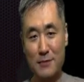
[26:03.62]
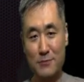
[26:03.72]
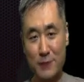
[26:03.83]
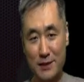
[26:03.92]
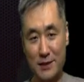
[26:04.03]

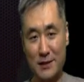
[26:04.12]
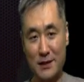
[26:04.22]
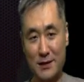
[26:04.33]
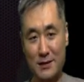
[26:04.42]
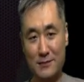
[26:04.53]
Pressing
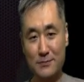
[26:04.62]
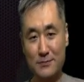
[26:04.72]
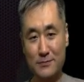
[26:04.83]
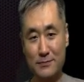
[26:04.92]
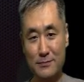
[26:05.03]
test,
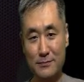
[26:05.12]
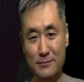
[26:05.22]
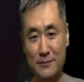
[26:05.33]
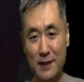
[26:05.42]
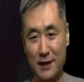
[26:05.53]

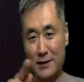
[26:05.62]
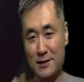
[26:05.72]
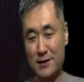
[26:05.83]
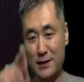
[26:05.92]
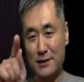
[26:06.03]

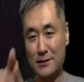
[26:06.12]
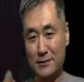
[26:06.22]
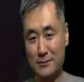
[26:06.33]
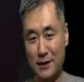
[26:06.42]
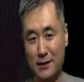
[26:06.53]
cartilage
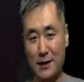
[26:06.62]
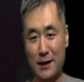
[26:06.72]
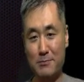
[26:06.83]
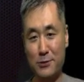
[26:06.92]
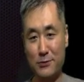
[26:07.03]

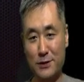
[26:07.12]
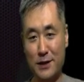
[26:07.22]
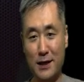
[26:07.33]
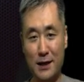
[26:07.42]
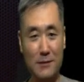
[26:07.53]
and bones,
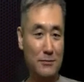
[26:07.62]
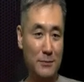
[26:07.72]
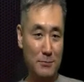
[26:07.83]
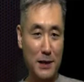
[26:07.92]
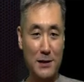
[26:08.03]

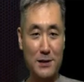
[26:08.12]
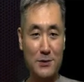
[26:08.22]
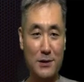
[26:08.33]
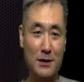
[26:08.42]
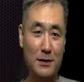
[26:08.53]
and
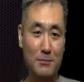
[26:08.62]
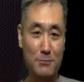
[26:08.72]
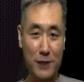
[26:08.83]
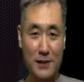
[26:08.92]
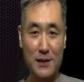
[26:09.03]
meniscus.
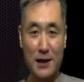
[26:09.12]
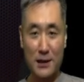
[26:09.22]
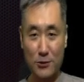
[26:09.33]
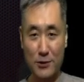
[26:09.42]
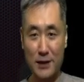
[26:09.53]
Press
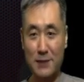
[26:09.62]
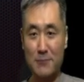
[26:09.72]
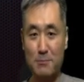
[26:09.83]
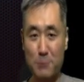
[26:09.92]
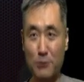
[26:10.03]
and rotate
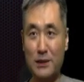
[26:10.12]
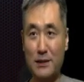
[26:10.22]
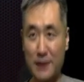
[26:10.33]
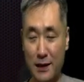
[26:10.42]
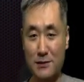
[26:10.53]
bone
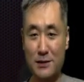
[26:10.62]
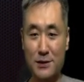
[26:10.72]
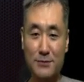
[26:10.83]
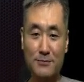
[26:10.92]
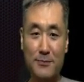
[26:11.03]
and
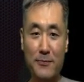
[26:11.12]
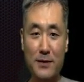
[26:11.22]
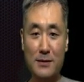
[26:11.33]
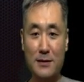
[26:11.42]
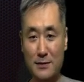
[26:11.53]
cartilage.
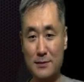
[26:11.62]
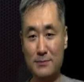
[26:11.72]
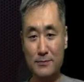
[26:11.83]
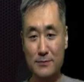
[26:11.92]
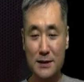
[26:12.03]

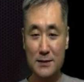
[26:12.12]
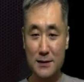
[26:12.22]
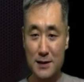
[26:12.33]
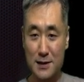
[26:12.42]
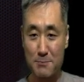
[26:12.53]

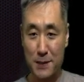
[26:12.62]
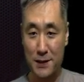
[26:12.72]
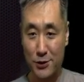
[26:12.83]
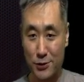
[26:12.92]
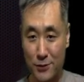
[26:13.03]
This is the
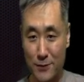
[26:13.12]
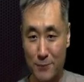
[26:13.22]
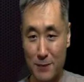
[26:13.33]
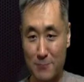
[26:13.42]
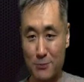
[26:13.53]
picture from
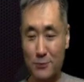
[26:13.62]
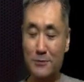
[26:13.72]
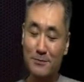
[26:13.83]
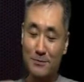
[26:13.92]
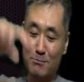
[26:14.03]
my book,
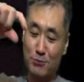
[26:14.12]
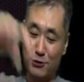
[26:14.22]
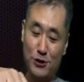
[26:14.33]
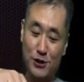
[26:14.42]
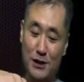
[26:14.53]

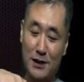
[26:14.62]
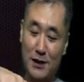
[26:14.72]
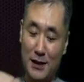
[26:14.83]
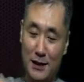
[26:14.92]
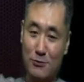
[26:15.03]
push
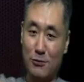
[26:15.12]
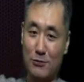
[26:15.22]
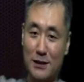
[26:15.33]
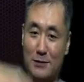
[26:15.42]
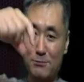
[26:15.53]
and
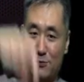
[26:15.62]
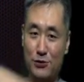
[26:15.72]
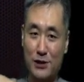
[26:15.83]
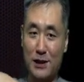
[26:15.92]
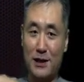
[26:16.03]
rotate,
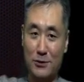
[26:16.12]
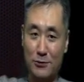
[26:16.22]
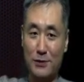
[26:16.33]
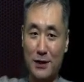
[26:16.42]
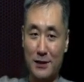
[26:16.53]
push and
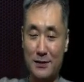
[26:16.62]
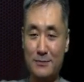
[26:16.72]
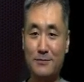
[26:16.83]
rotate.